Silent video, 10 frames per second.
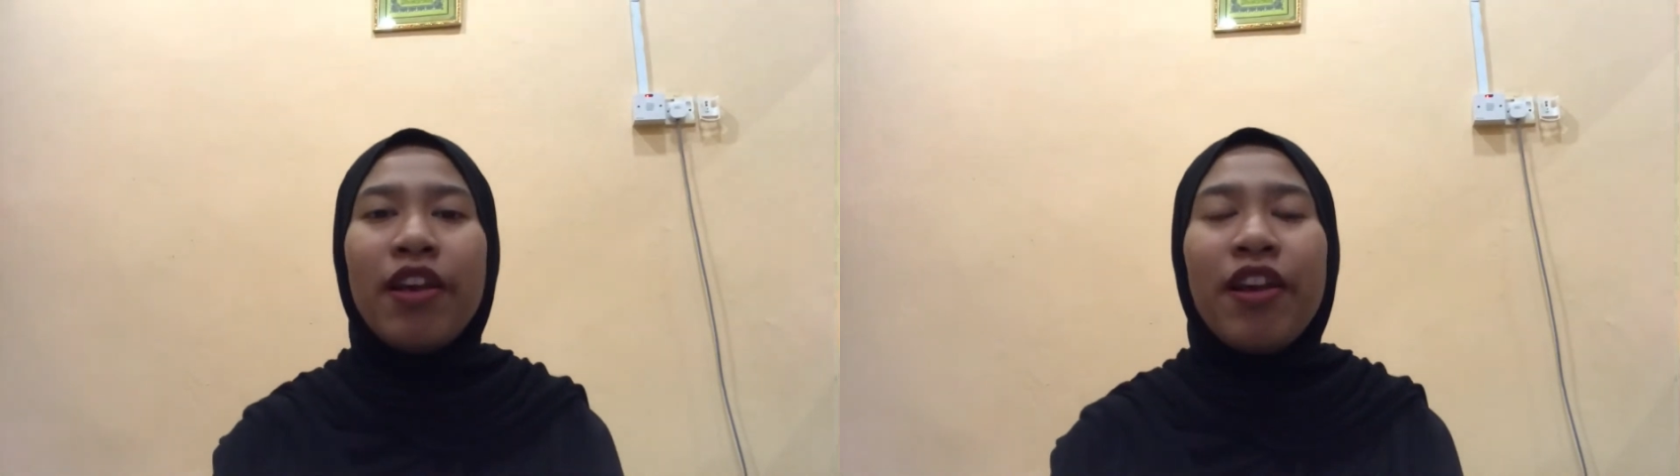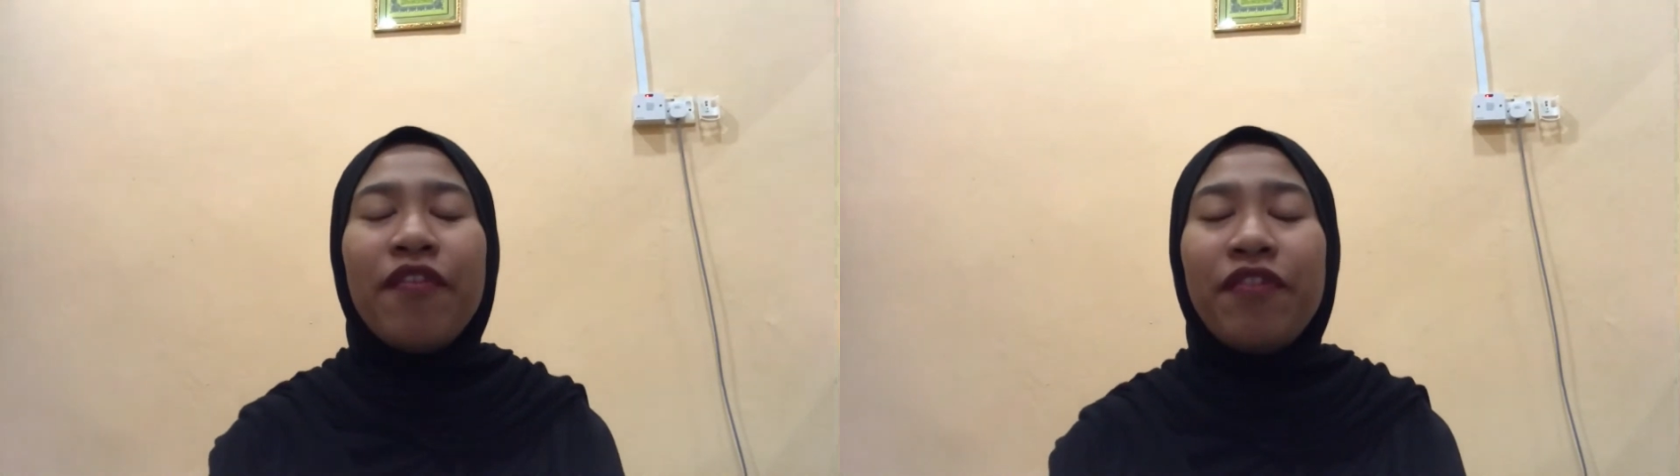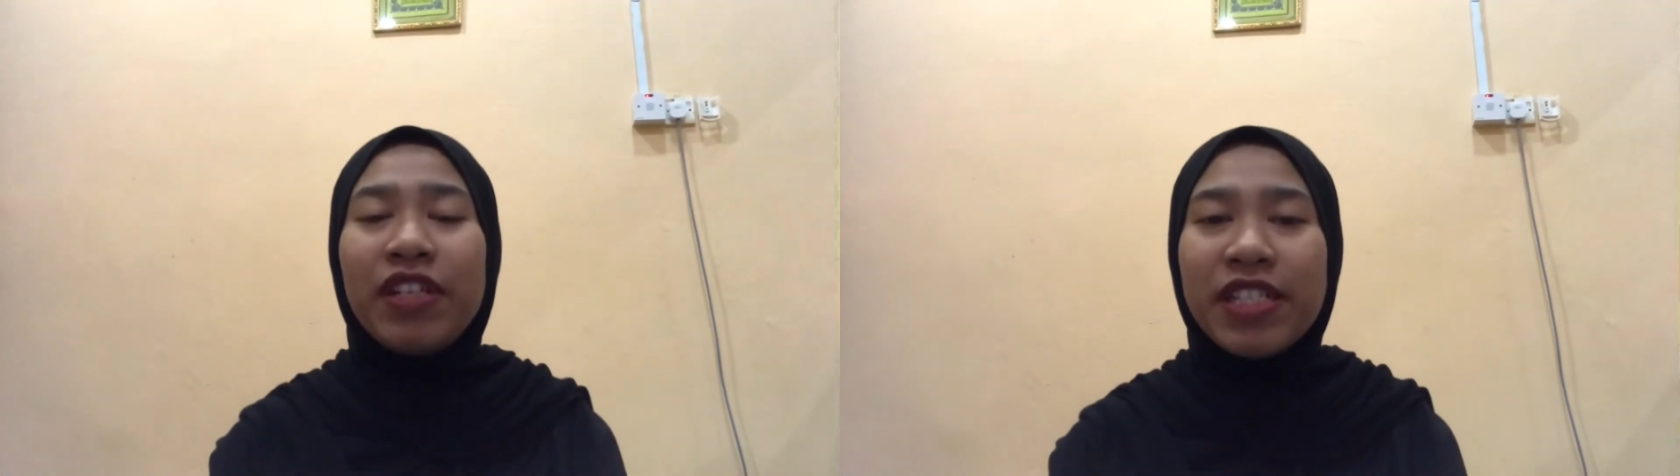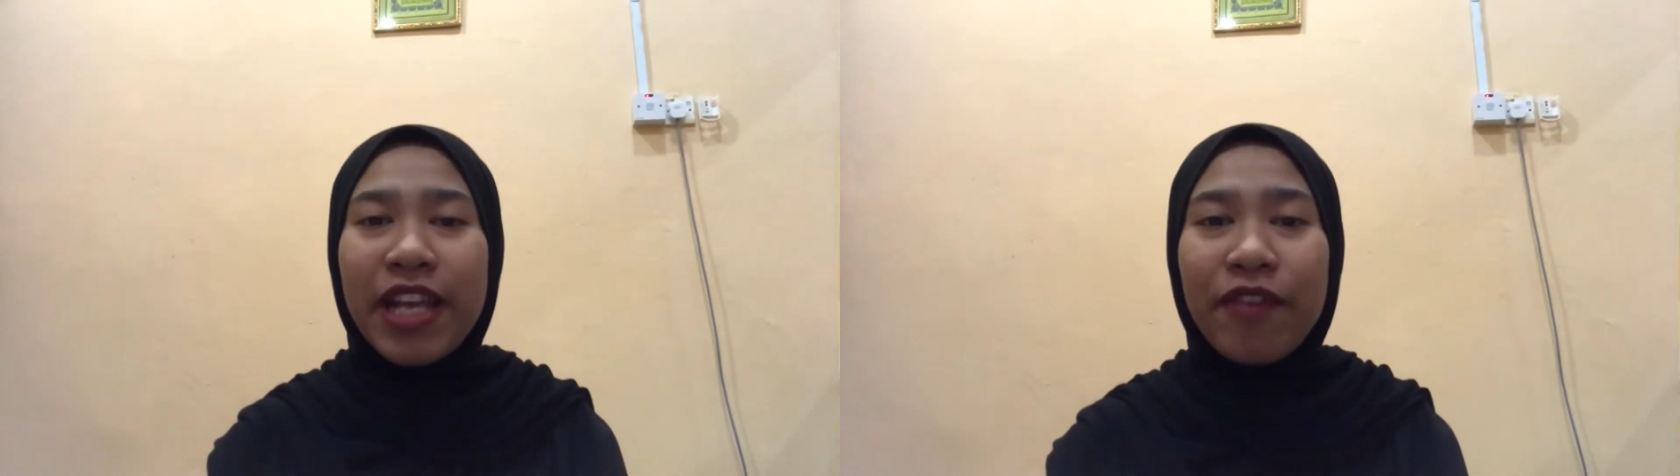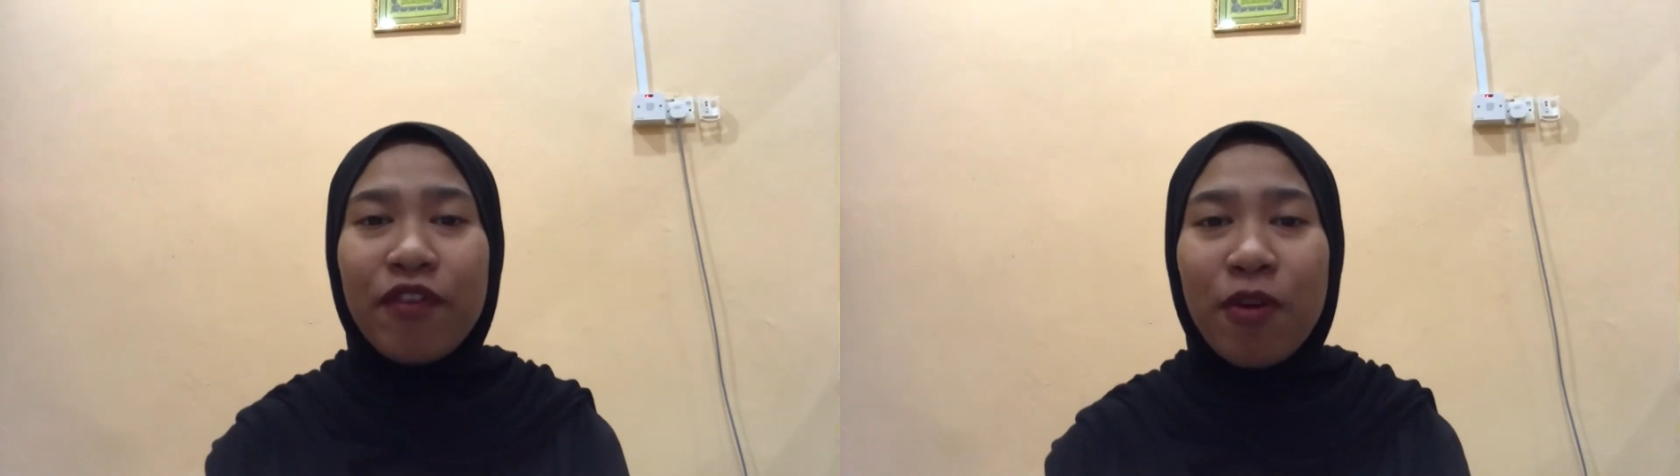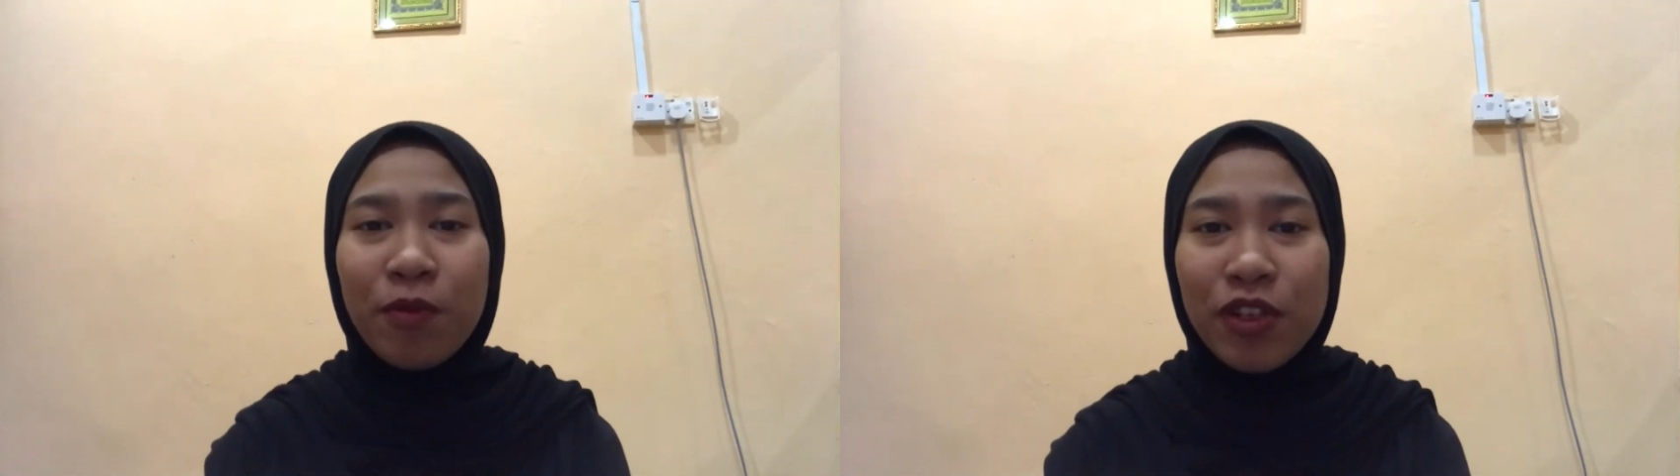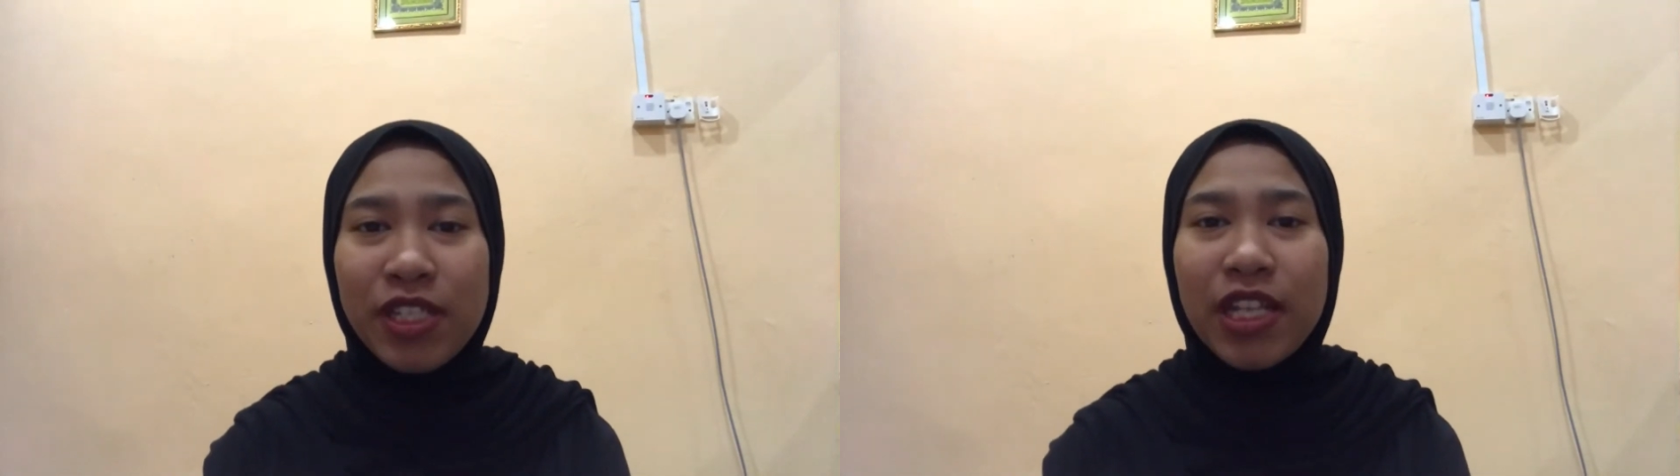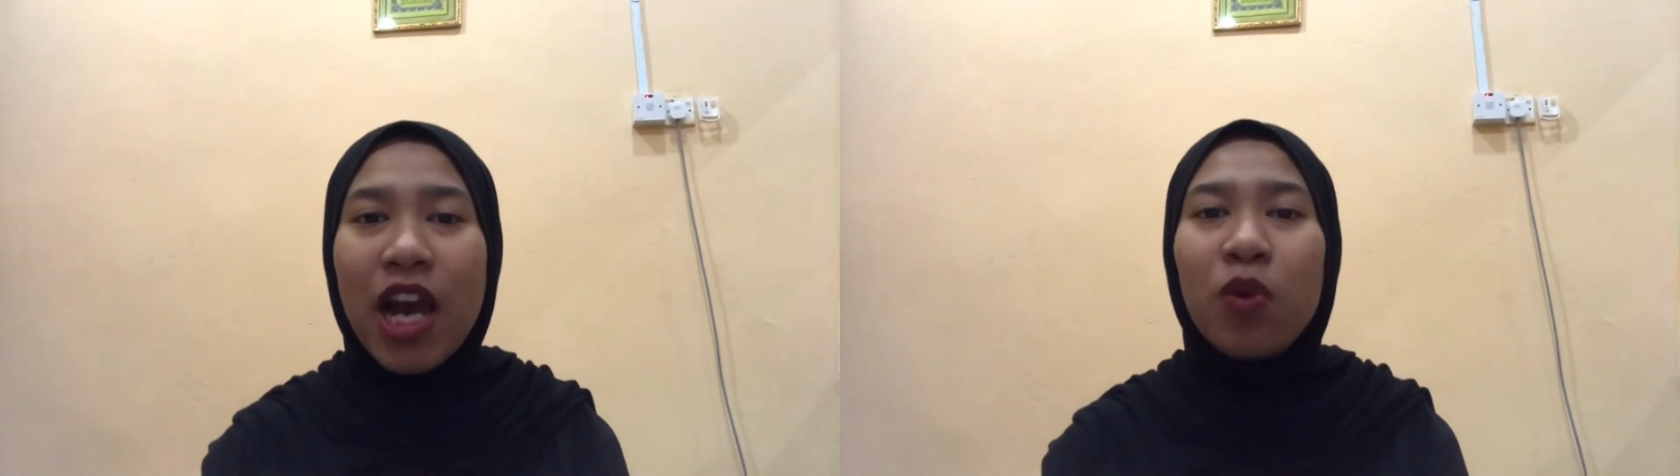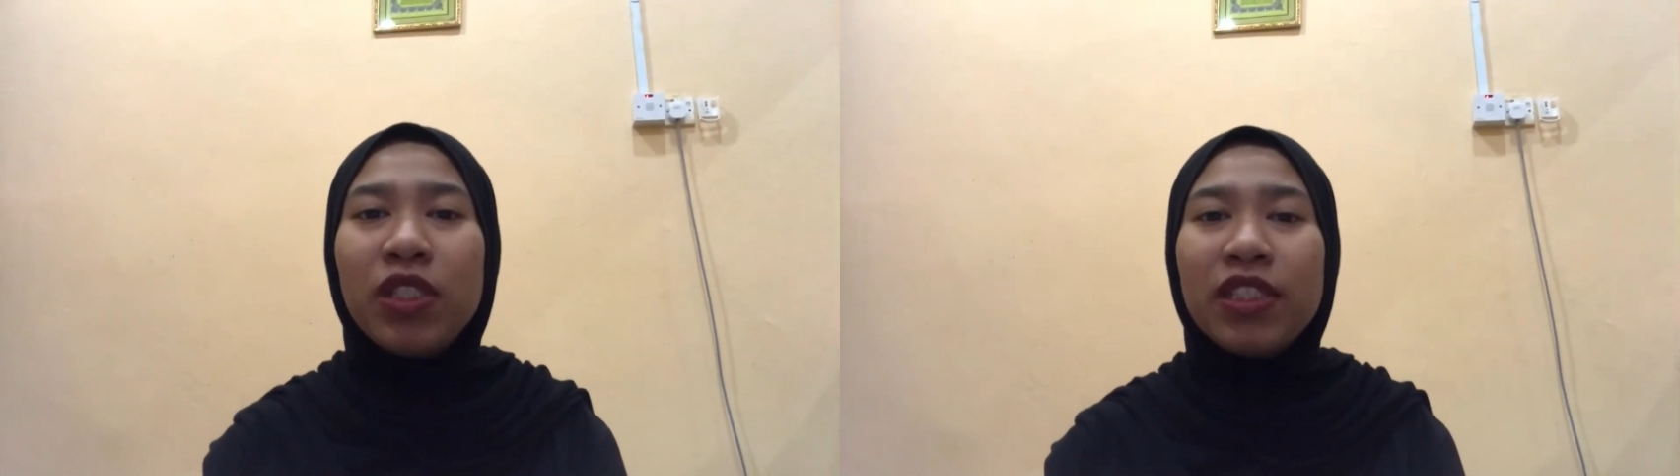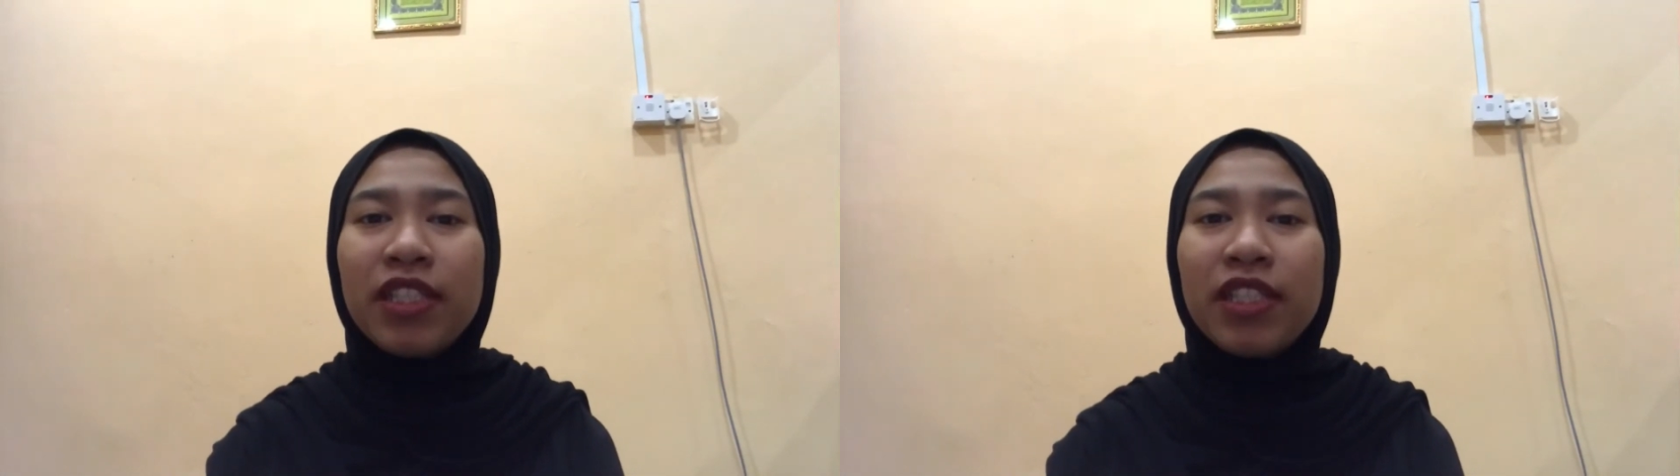First and foremost, I will